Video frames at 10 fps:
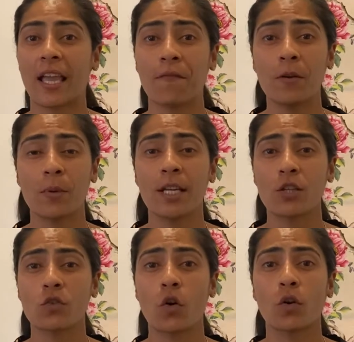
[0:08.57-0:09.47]
everybody
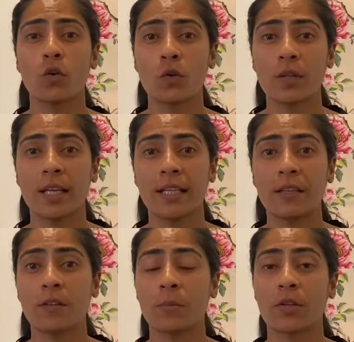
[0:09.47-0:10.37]
is so glued to their
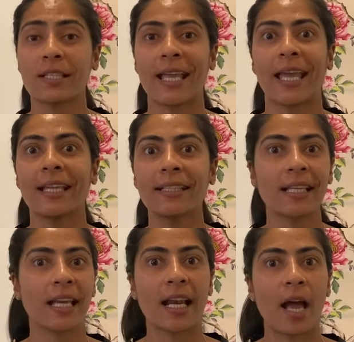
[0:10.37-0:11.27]
TV because
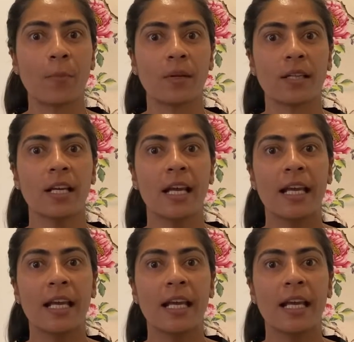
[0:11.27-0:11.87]
anything can happen.